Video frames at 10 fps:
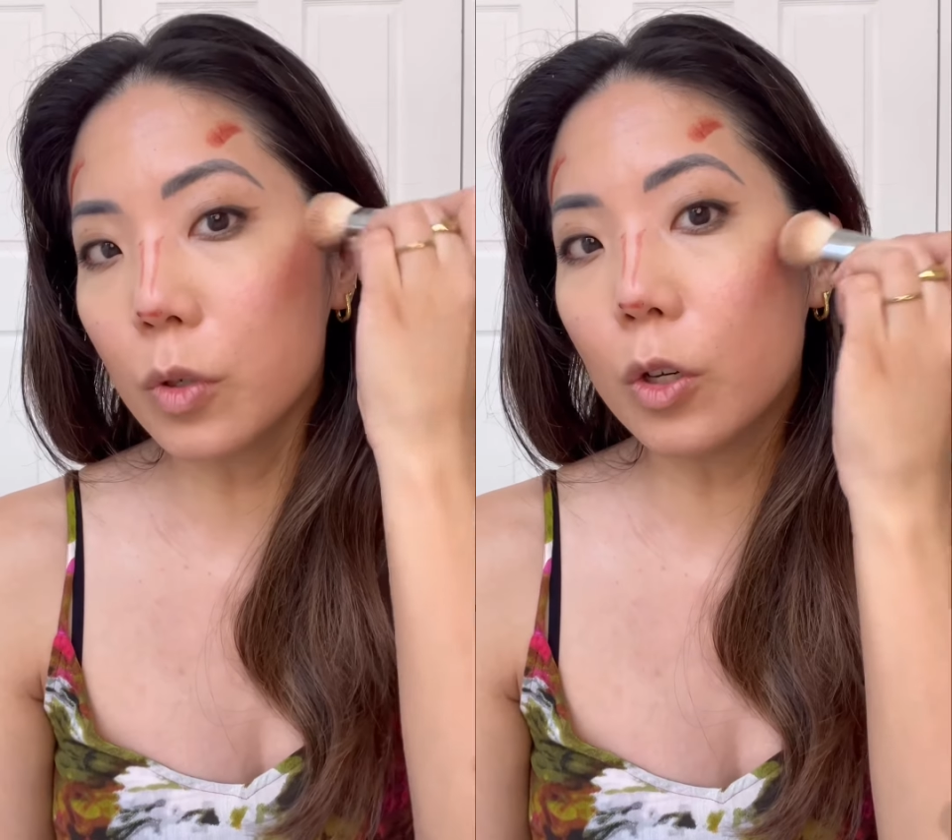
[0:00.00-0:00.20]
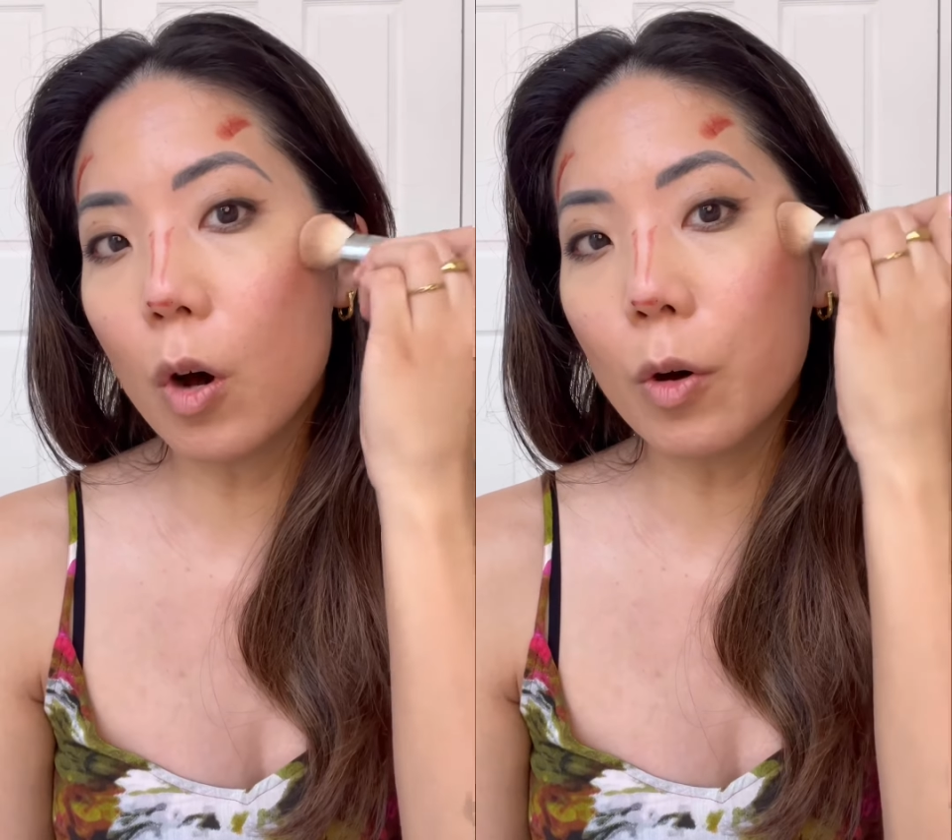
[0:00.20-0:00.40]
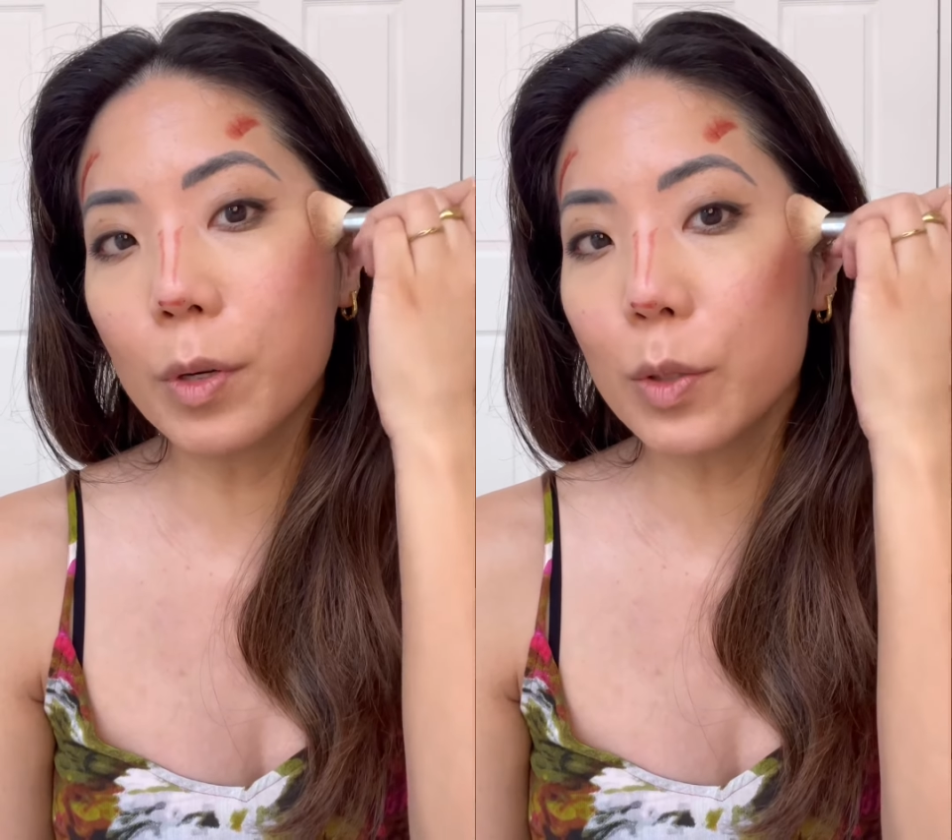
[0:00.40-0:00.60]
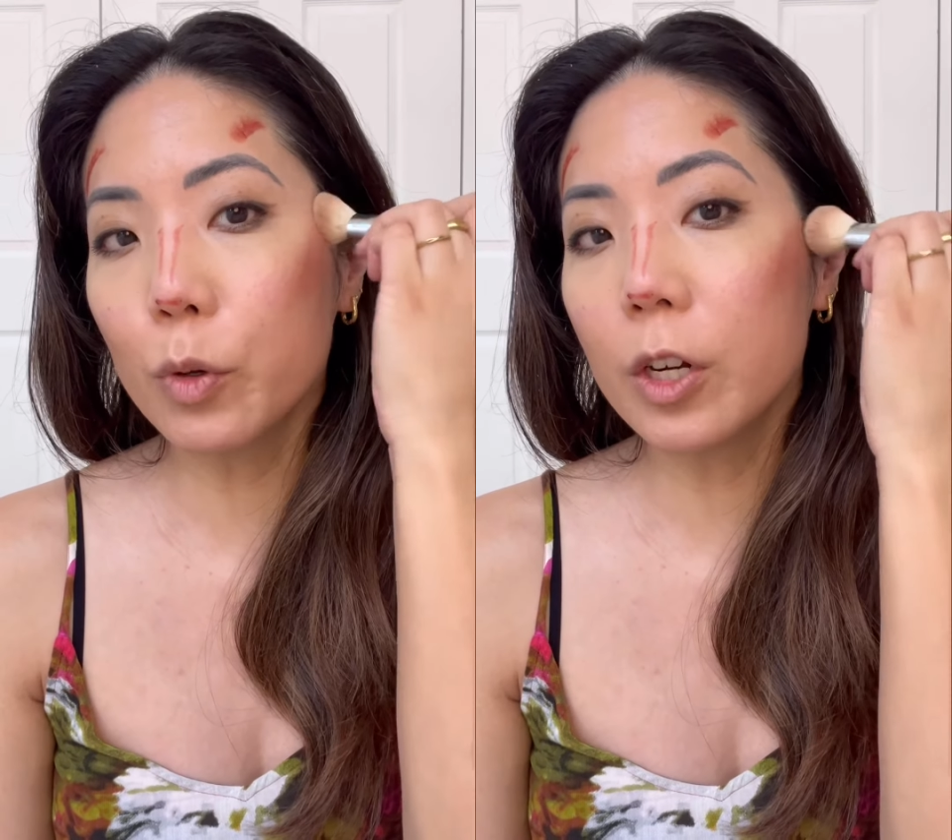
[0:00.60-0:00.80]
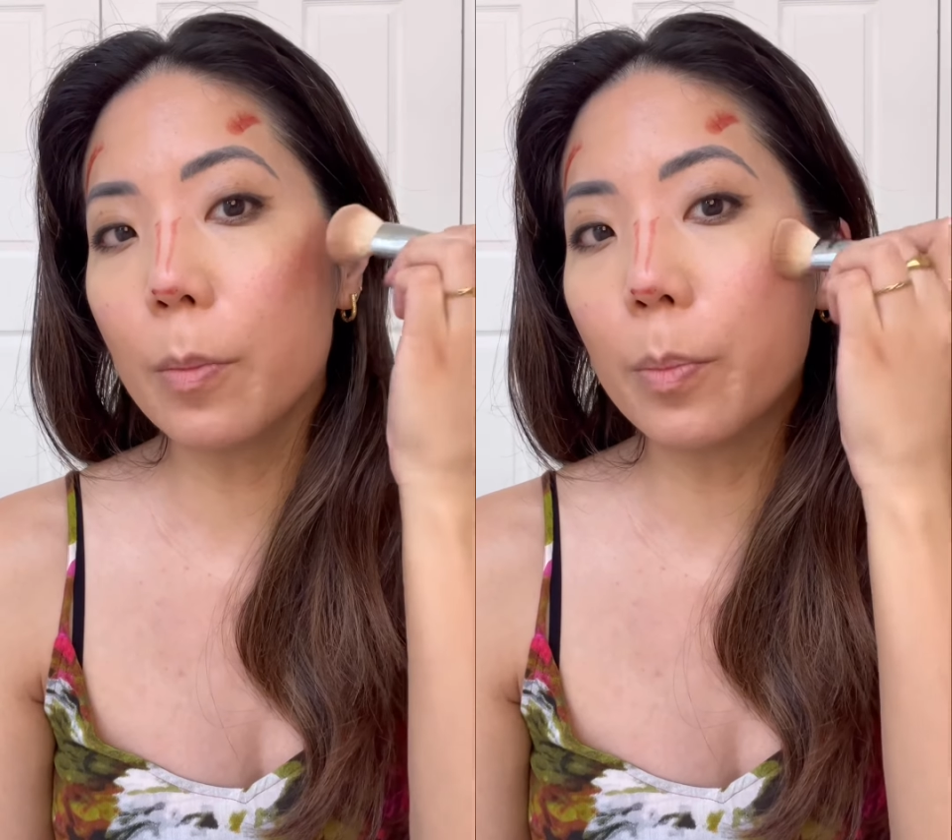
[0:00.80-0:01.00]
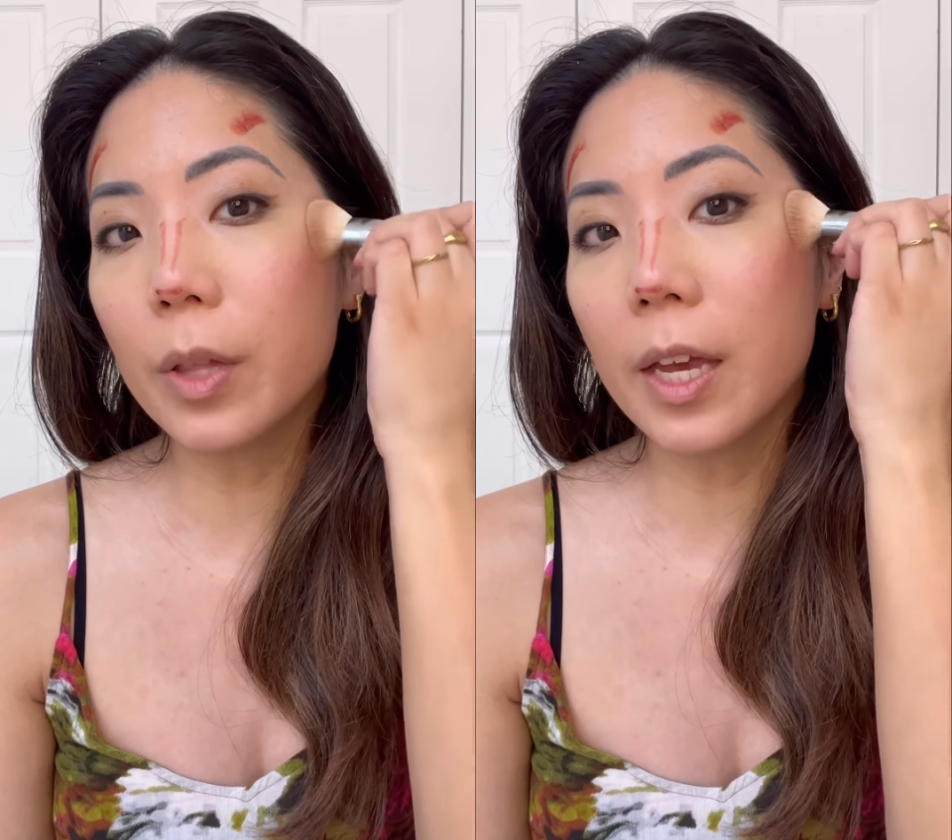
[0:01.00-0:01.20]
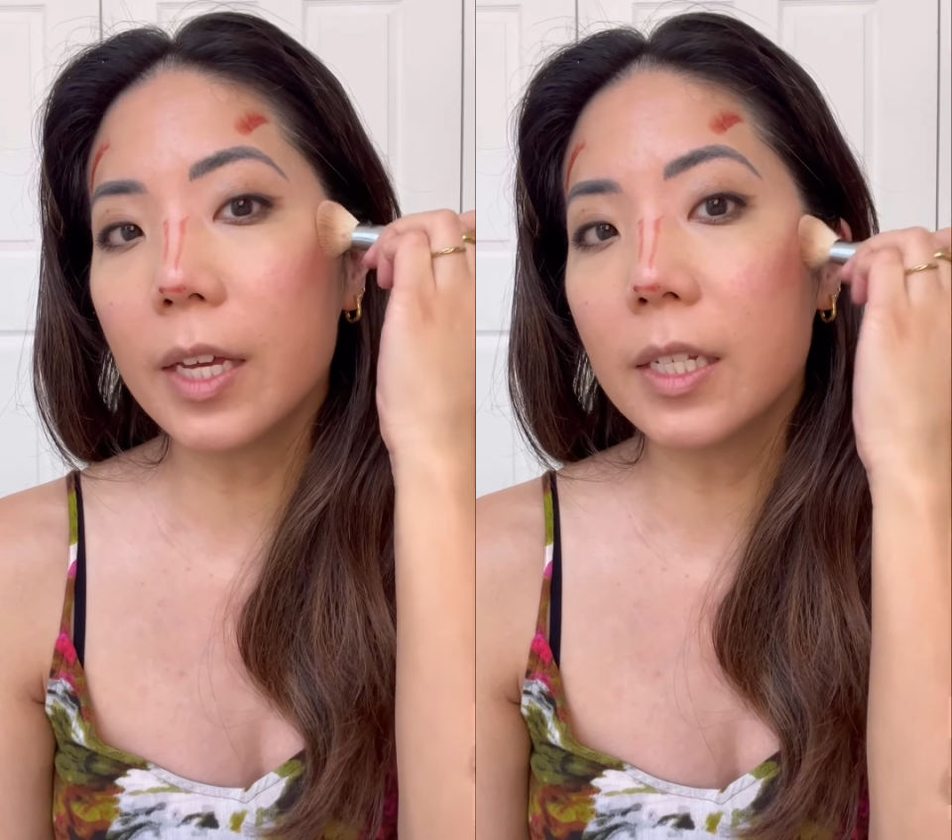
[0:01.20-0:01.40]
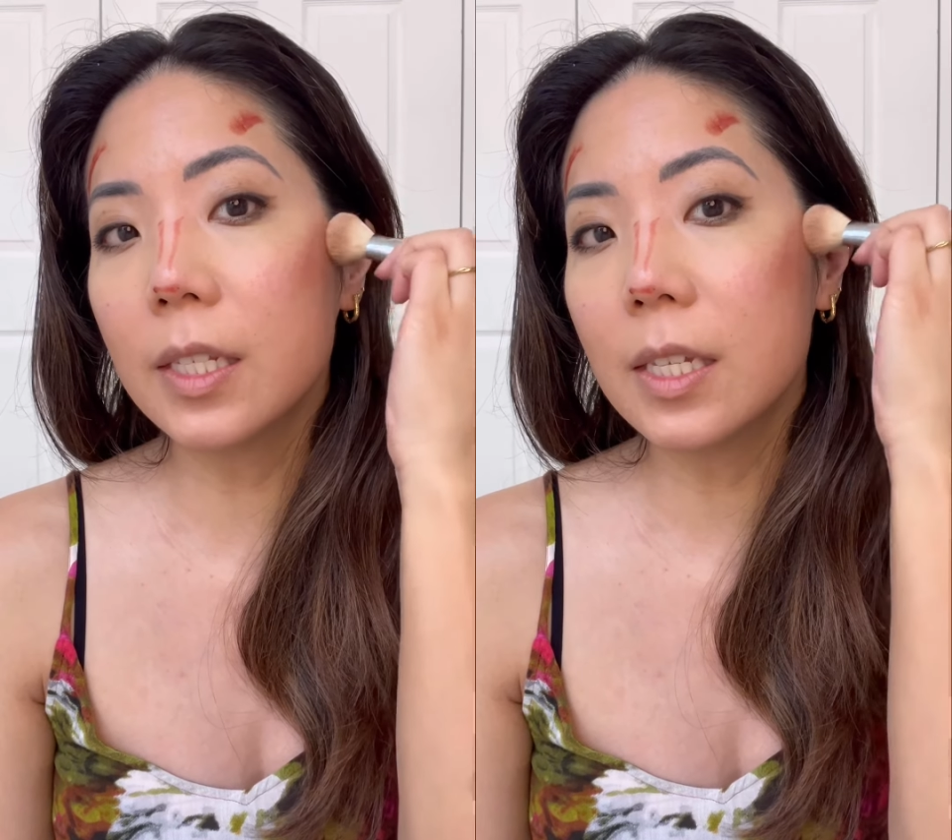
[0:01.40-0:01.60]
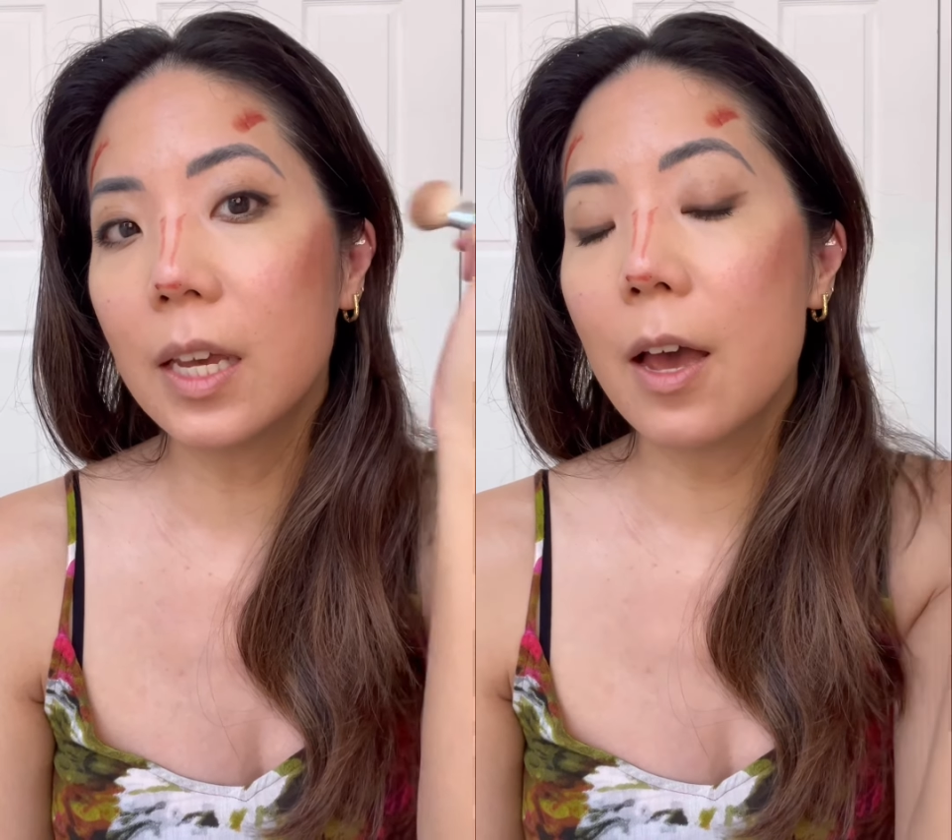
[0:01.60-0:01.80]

You always wanna blend